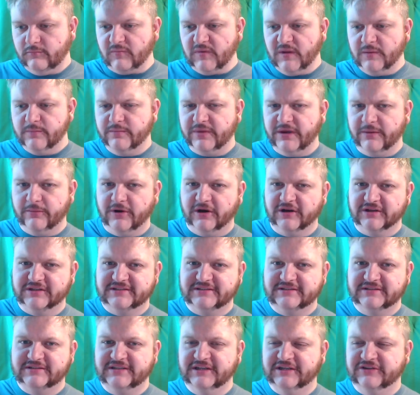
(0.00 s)
A bit more
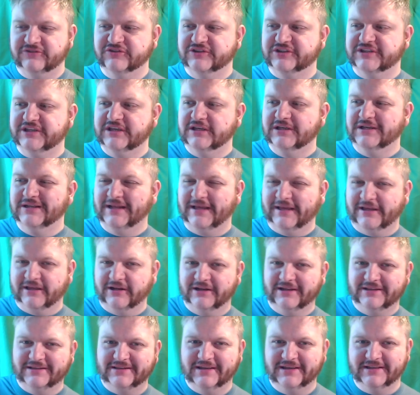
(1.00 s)
citrusy, like an
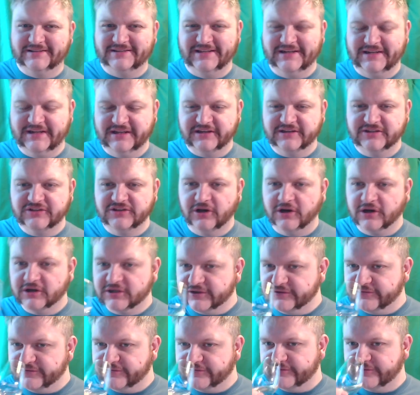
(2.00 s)
acidic
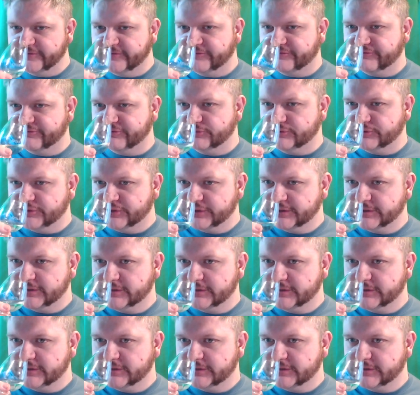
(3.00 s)
sort of fruit.